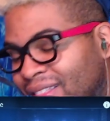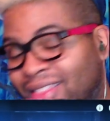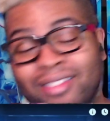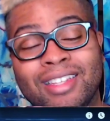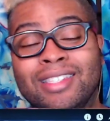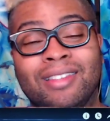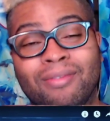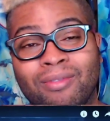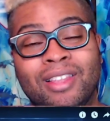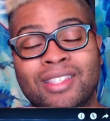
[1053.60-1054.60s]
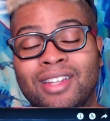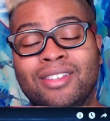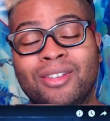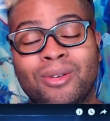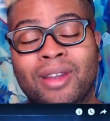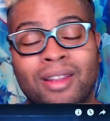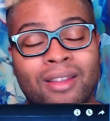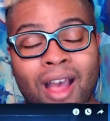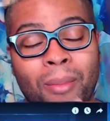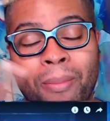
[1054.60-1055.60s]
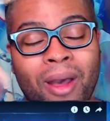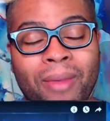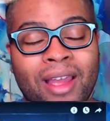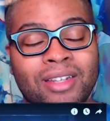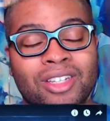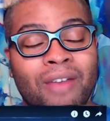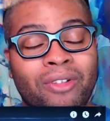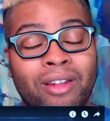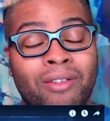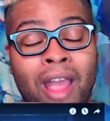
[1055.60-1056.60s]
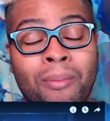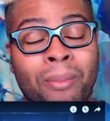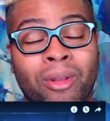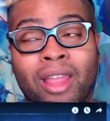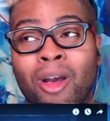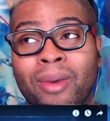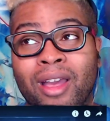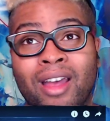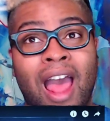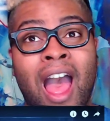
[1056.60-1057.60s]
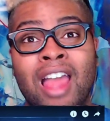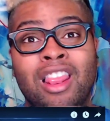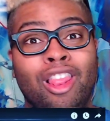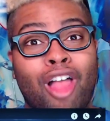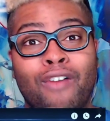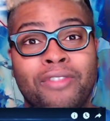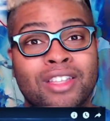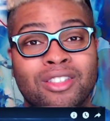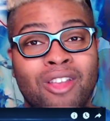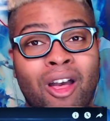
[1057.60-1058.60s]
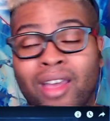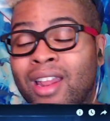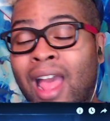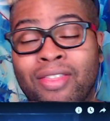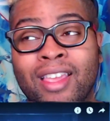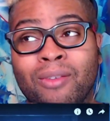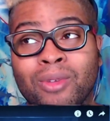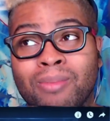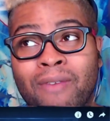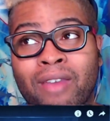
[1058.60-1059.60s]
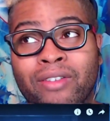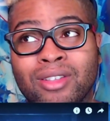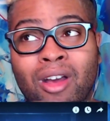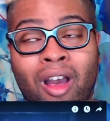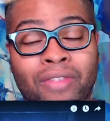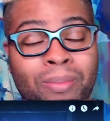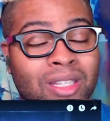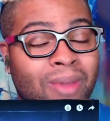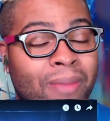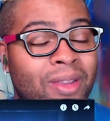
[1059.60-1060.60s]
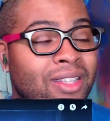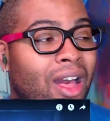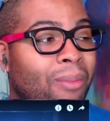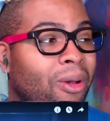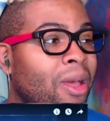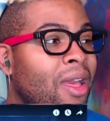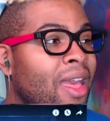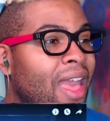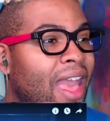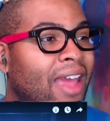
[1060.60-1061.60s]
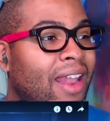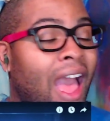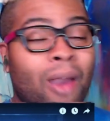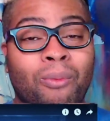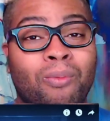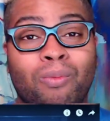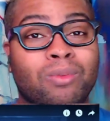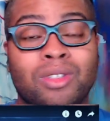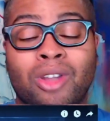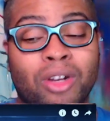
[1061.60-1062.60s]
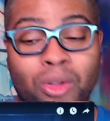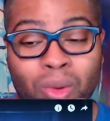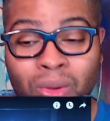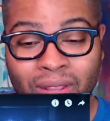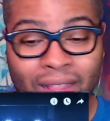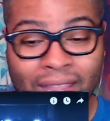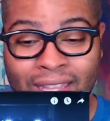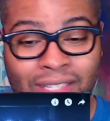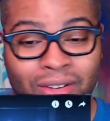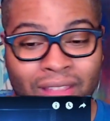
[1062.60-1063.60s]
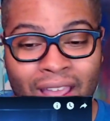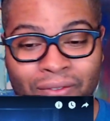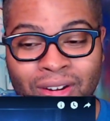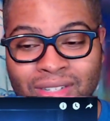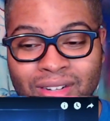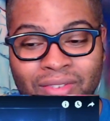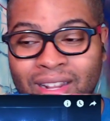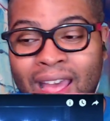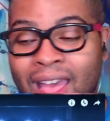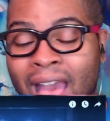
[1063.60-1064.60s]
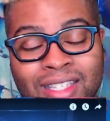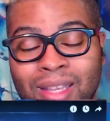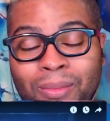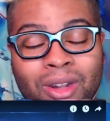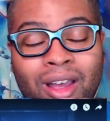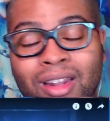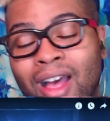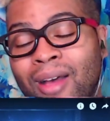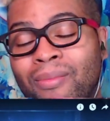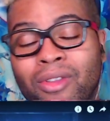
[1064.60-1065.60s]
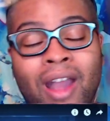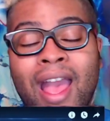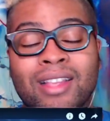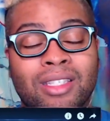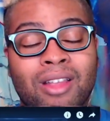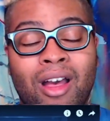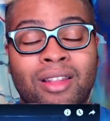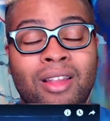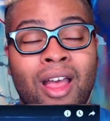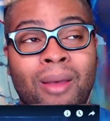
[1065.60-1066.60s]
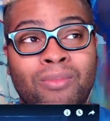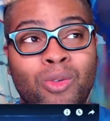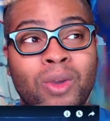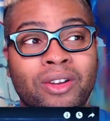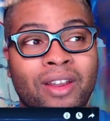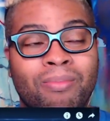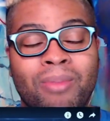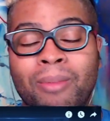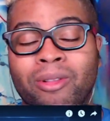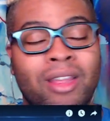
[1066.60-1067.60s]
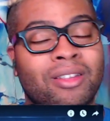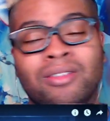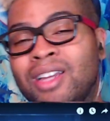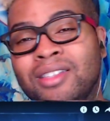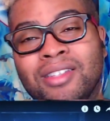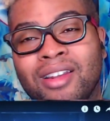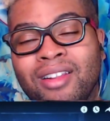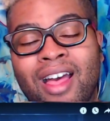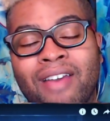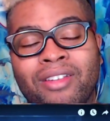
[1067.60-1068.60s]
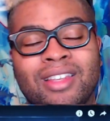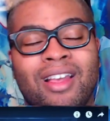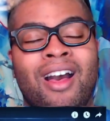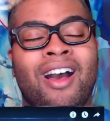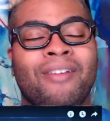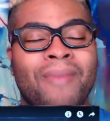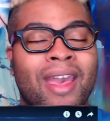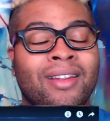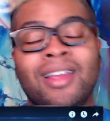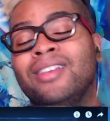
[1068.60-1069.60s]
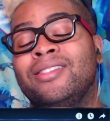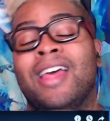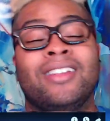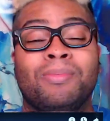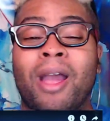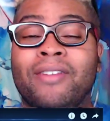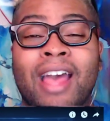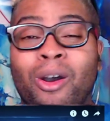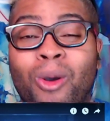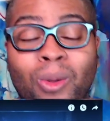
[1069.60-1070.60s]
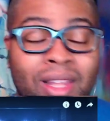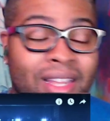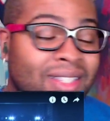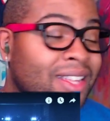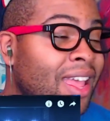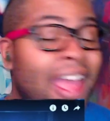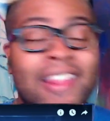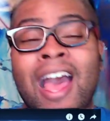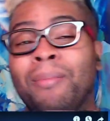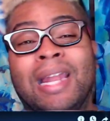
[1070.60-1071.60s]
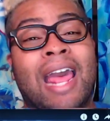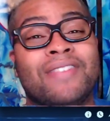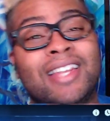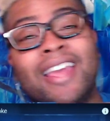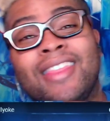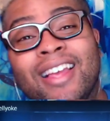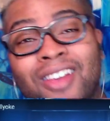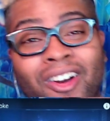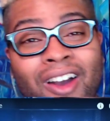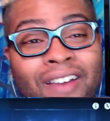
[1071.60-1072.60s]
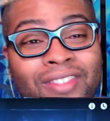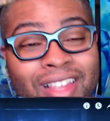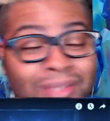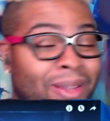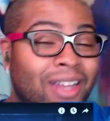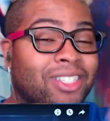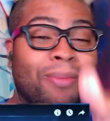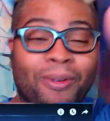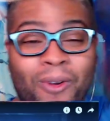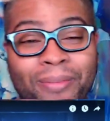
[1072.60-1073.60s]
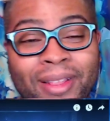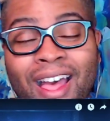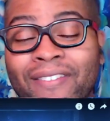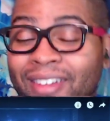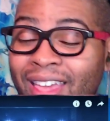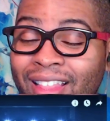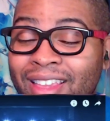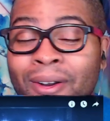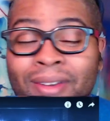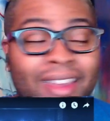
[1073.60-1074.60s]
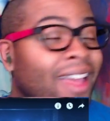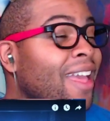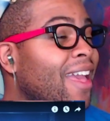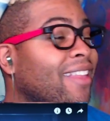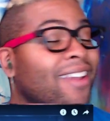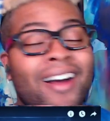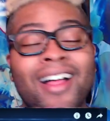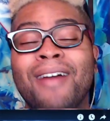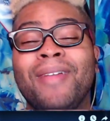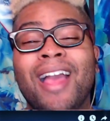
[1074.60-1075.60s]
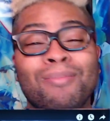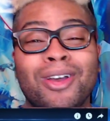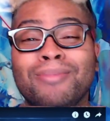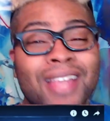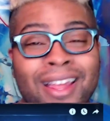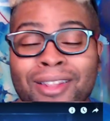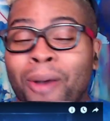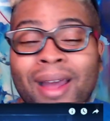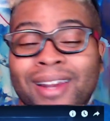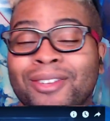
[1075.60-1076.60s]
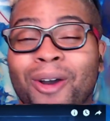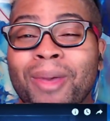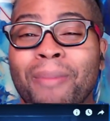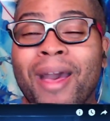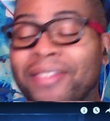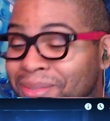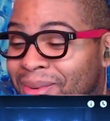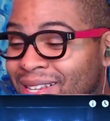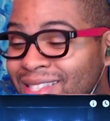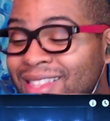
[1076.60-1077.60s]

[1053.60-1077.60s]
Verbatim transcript: just listening to it come up on my shuffle, and I remember like, oh my god, I love this song, and I think it was my favorite song off the Piece by Piece album. And I started googling like, is there a live version of it? And I asked someone on Twitter, and people were like, no, she hasn't done it live. And I was like, oh man. So that inspired that whole list, and now I'm gonna have to take that song off the list because she performed it live on Kellyoke. And y'all, I'm like, I'm so upset nobody told me about this, because